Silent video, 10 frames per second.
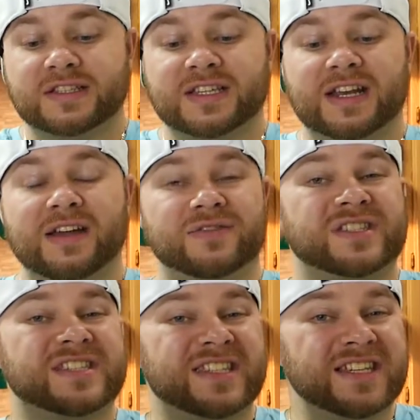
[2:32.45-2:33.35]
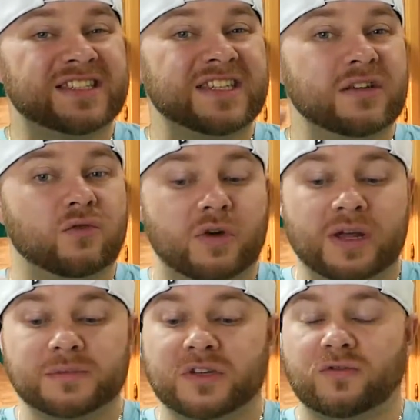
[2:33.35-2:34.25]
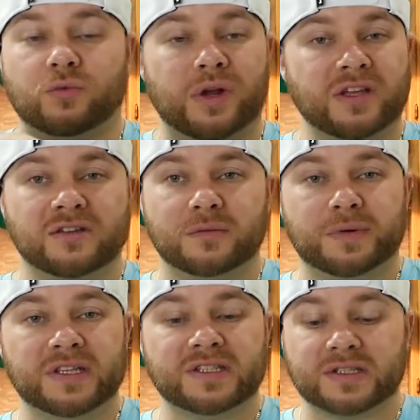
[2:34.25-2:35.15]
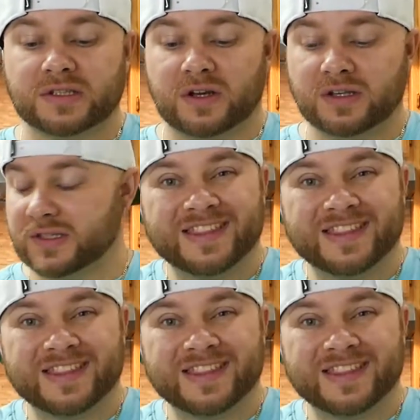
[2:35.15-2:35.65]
It's gonna have 60 grams of regular pizza sauce.